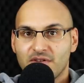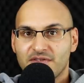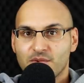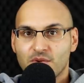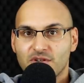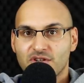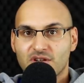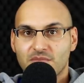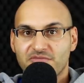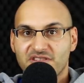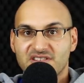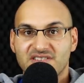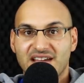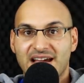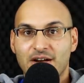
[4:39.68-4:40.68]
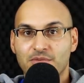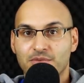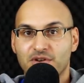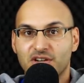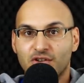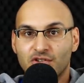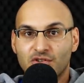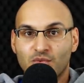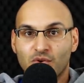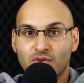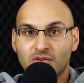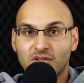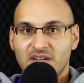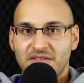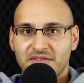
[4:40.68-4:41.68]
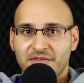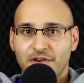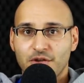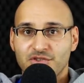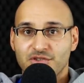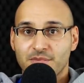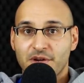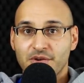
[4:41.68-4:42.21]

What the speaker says: Or if you want, you can print it out, put it on your wall, whatever floats your